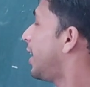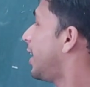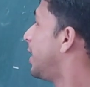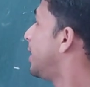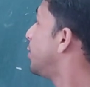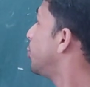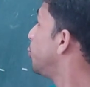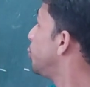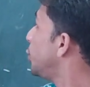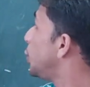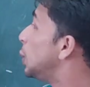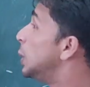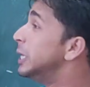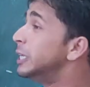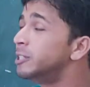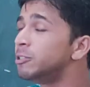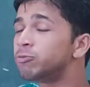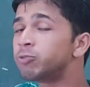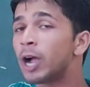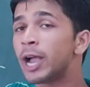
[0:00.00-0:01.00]
and we
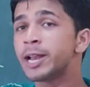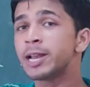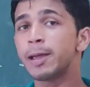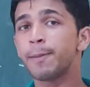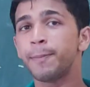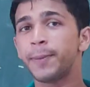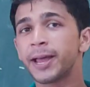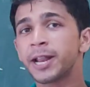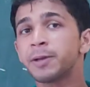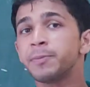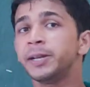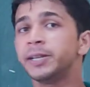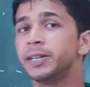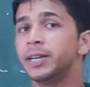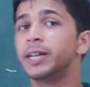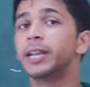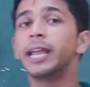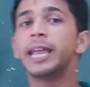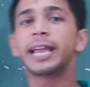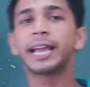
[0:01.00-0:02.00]
will define a
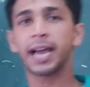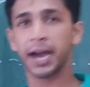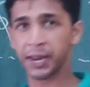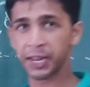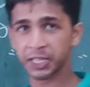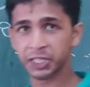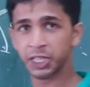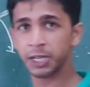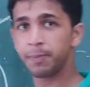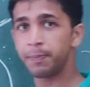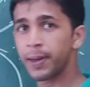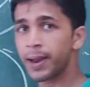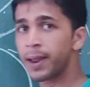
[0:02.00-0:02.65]
parameter, a correction